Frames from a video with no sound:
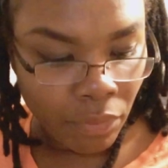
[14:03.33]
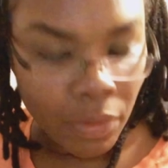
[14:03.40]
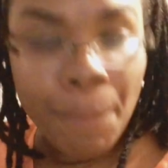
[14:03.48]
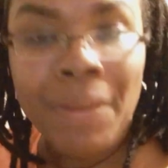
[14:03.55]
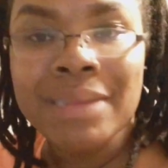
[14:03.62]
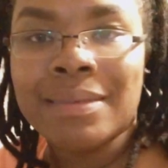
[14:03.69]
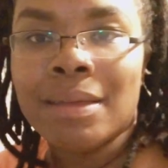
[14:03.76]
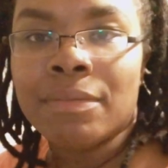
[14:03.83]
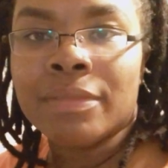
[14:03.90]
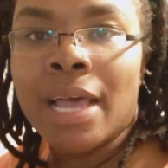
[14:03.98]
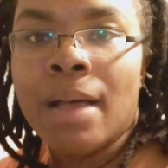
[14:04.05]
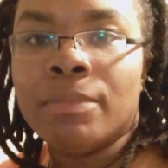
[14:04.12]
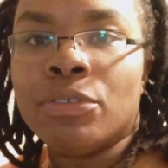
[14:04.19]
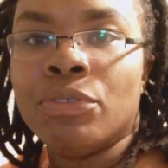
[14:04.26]
But
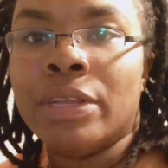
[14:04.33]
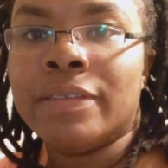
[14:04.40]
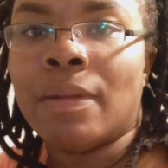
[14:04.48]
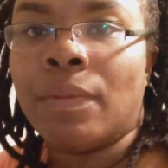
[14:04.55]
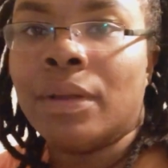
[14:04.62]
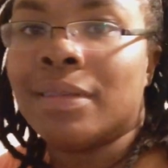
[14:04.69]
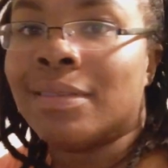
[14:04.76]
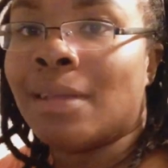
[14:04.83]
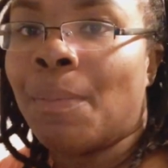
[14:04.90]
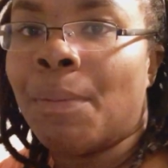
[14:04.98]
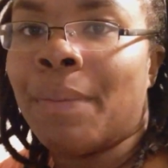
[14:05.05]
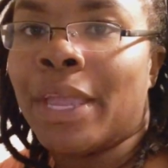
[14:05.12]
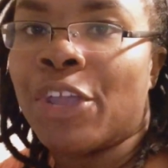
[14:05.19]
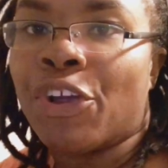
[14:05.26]
sometimes you need something to
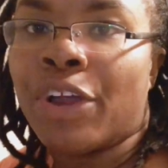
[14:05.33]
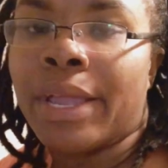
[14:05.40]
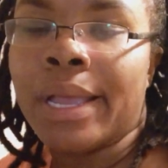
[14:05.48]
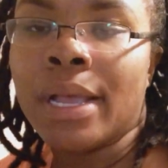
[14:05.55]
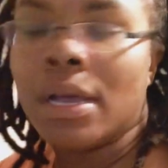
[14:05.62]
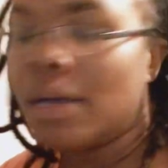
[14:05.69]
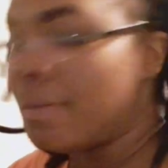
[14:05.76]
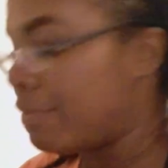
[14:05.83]
supplement your income.